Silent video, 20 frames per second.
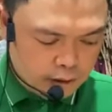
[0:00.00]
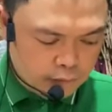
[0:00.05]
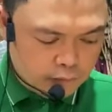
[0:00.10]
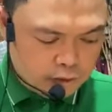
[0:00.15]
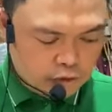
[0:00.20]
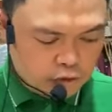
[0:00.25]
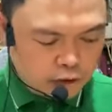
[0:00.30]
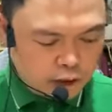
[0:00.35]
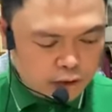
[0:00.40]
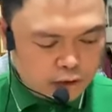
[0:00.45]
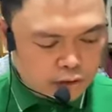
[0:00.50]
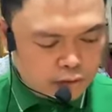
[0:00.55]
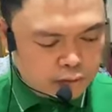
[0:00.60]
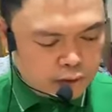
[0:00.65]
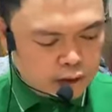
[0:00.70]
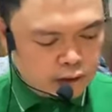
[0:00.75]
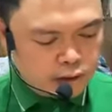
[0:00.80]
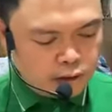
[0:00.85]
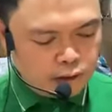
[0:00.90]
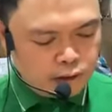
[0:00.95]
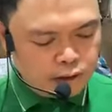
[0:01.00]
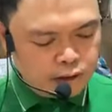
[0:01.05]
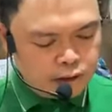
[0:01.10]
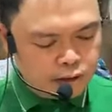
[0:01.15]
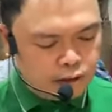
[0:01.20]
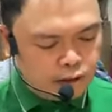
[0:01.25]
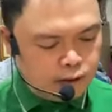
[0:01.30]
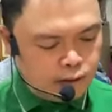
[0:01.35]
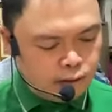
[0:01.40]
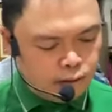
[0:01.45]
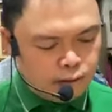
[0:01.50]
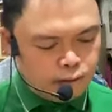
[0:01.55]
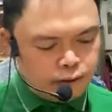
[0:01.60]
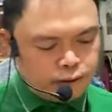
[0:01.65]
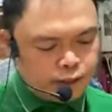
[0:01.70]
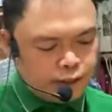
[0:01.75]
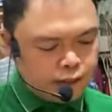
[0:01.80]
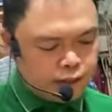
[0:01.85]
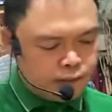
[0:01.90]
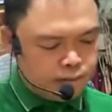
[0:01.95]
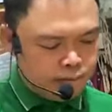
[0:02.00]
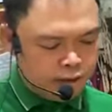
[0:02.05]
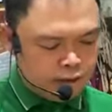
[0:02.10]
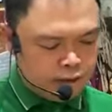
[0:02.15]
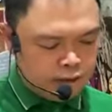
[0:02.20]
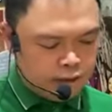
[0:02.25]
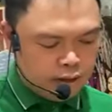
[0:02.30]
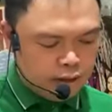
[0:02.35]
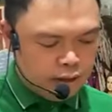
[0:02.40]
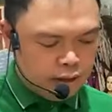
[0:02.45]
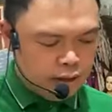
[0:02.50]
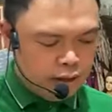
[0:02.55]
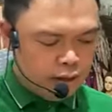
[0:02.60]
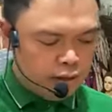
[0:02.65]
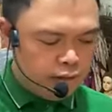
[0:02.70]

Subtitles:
If we try to recall in the Old Testament,